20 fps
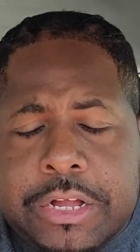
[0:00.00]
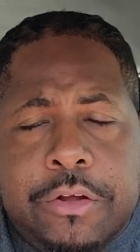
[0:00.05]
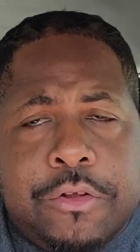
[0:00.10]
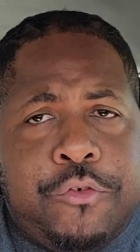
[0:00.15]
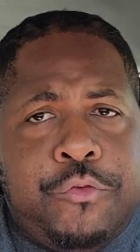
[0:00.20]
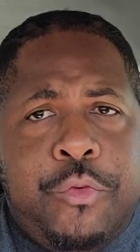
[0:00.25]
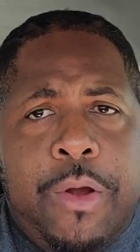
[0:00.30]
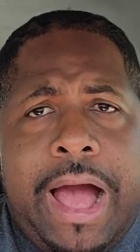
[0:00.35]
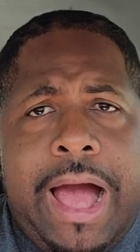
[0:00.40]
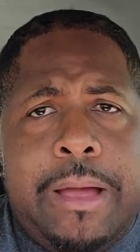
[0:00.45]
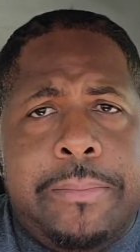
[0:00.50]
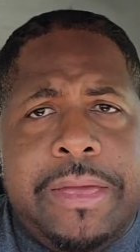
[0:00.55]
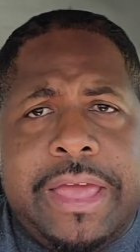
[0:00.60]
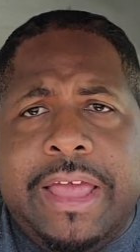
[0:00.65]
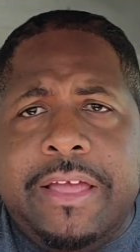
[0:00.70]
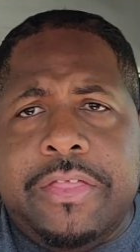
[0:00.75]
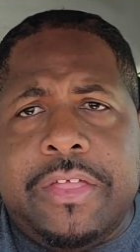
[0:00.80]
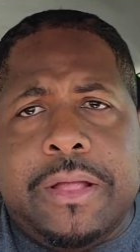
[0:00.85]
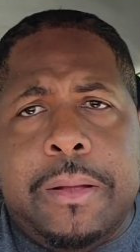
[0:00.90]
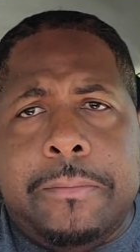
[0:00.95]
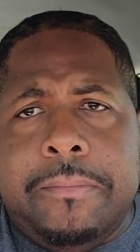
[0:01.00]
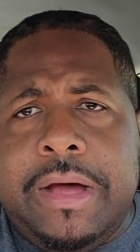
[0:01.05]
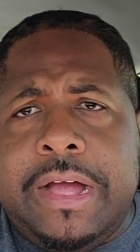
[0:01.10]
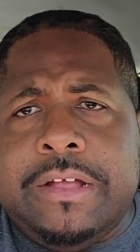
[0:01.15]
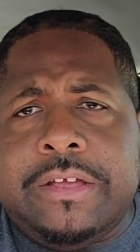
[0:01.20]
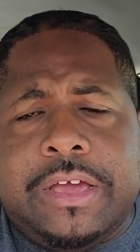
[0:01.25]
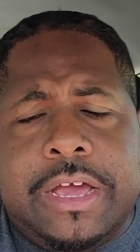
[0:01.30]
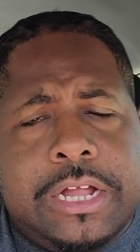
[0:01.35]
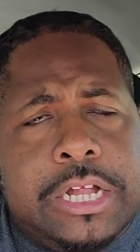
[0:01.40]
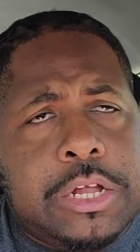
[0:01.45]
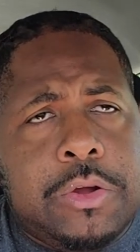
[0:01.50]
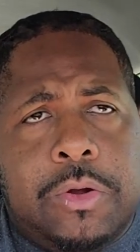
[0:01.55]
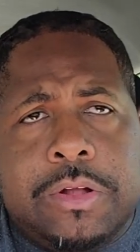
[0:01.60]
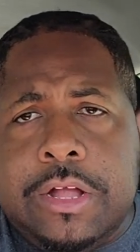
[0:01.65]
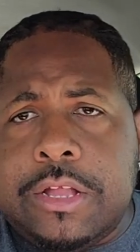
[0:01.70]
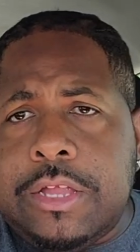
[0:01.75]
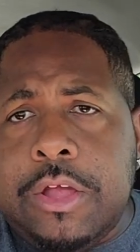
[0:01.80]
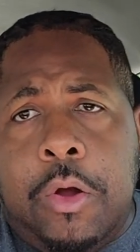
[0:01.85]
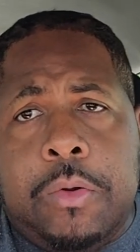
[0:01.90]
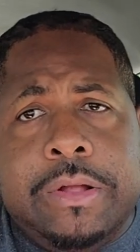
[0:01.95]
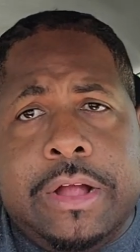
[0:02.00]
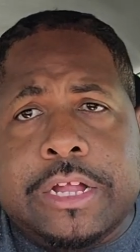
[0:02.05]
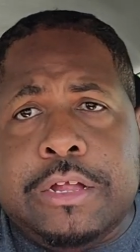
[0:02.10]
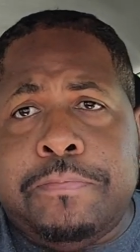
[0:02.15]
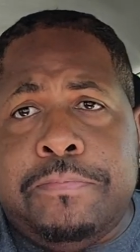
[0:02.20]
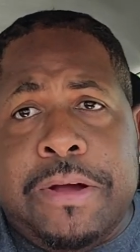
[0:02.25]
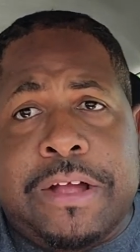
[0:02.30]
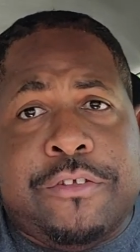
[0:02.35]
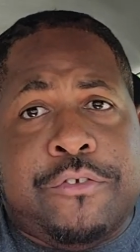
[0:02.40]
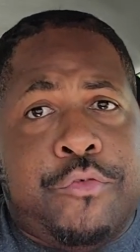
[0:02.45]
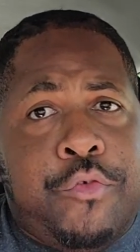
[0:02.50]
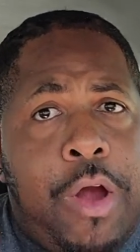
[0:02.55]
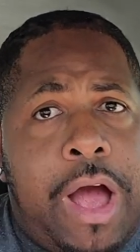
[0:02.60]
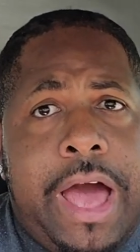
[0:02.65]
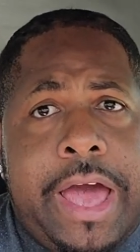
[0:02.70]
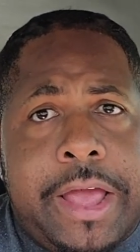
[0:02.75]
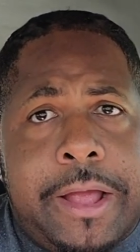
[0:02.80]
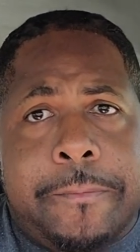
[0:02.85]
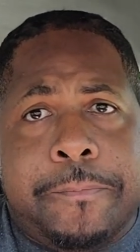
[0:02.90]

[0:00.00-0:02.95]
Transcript: So try them, either the munchkins or the donuts, but try